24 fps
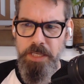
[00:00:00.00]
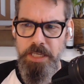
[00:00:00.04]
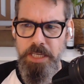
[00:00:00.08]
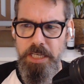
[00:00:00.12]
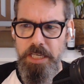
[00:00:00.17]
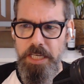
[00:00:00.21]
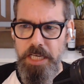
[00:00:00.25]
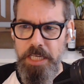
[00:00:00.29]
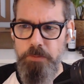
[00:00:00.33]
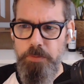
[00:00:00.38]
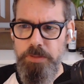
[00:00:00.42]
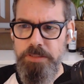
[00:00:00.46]

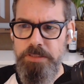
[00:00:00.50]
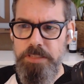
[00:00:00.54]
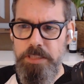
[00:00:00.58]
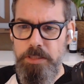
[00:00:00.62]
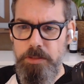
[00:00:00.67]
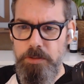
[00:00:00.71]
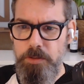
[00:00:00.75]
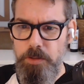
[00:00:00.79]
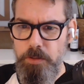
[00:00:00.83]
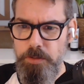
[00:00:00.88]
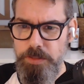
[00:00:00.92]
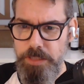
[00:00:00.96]
It was
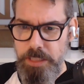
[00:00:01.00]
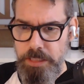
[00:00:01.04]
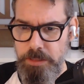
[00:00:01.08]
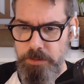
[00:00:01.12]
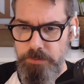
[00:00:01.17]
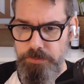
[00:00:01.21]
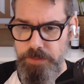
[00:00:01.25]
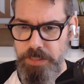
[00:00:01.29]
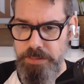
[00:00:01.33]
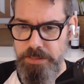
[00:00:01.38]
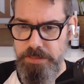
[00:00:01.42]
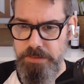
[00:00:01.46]
still called
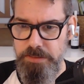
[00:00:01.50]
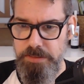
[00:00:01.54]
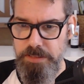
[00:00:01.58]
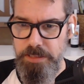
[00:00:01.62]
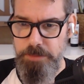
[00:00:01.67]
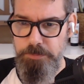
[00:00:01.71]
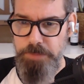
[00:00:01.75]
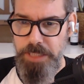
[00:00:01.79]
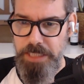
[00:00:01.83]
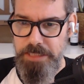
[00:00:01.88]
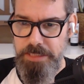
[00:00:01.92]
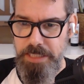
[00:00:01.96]
Innovation
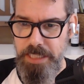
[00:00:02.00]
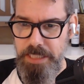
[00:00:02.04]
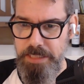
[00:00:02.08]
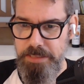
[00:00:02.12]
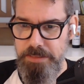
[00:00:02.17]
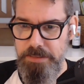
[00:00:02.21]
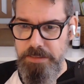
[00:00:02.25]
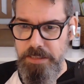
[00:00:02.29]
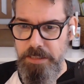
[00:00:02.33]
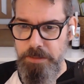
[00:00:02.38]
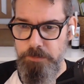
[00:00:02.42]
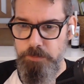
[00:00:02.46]
C back
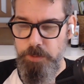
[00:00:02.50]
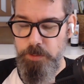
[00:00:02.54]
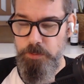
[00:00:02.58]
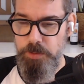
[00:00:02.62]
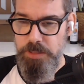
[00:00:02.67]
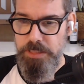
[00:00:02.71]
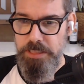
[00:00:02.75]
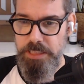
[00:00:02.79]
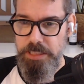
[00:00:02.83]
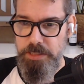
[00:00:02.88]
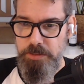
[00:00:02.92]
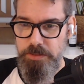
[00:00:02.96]
then. We were
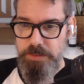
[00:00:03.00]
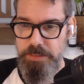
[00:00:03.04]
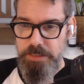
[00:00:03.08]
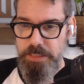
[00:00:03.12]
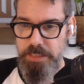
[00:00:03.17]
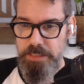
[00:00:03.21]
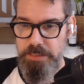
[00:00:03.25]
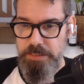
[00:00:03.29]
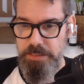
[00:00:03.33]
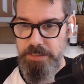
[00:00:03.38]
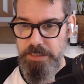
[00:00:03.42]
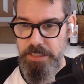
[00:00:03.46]
still
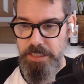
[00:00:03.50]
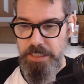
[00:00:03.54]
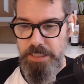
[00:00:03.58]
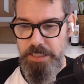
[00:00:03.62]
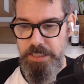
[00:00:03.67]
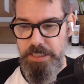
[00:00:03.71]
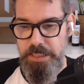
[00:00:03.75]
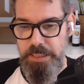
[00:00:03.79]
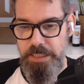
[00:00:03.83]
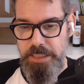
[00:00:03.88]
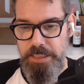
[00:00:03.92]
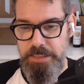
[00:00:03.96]
in
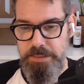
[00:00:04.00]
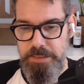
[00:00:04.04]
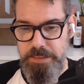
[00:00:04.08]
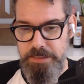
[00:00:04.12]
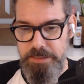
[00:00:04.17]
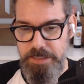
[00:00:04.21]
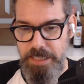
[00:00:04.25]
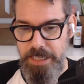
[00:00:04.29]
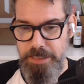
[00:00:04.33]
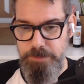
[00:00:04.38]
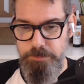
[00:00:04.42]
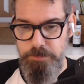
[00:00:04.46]
the
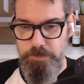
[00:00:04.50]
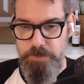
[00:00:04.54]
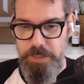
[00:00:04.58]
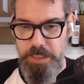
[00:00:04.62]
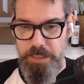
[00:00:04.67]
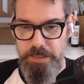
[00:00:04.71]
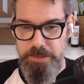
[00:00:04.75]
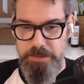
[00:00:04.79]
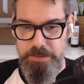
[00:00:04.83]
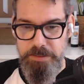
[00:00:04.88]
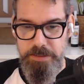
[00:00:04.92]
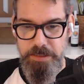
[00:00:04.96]
time
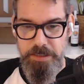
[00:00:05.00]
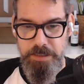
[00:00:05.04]
that